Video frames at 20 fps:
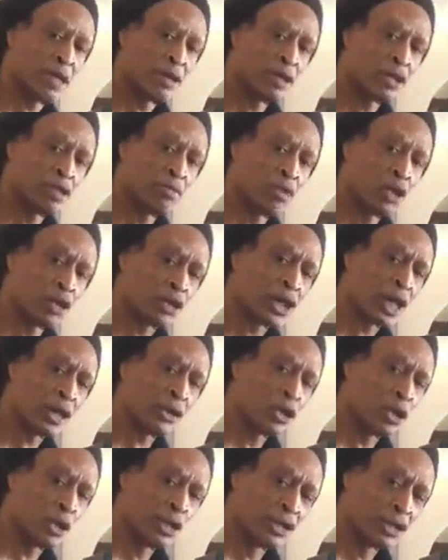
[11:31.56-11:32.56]
Amazing
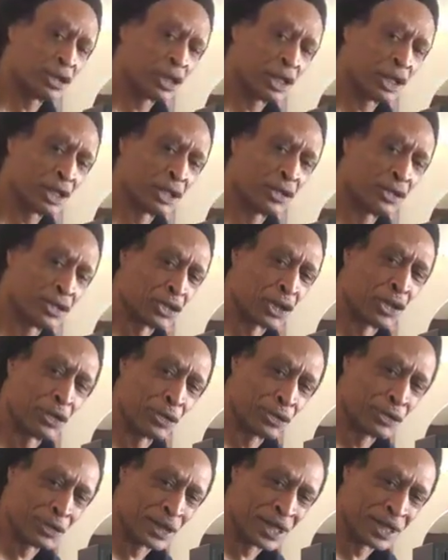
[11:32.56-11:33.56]
what technology
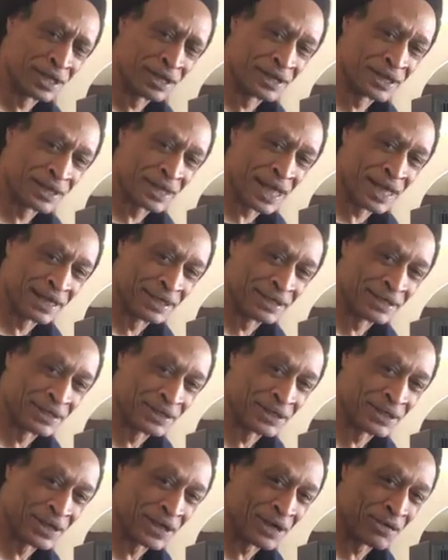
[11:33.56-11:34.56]
can do these
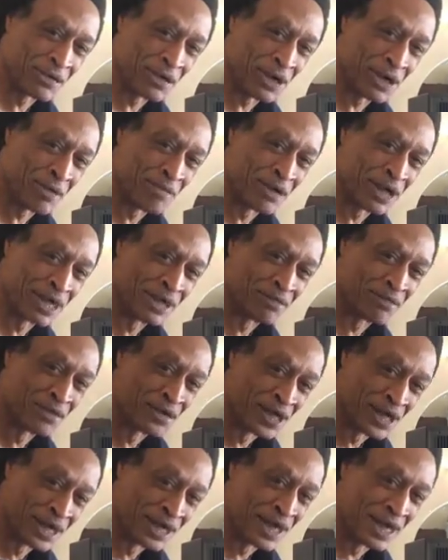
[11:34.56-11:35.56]
days, you know what I
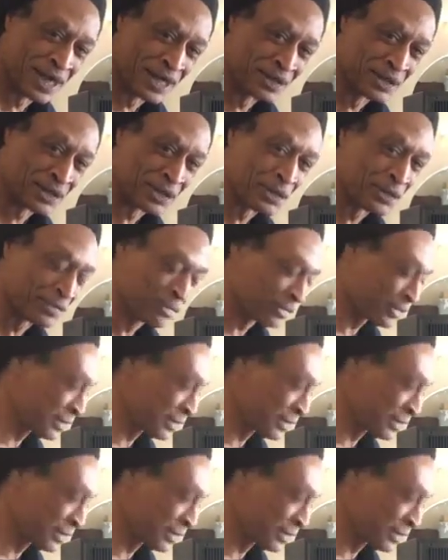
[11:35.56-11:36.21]
mean, really and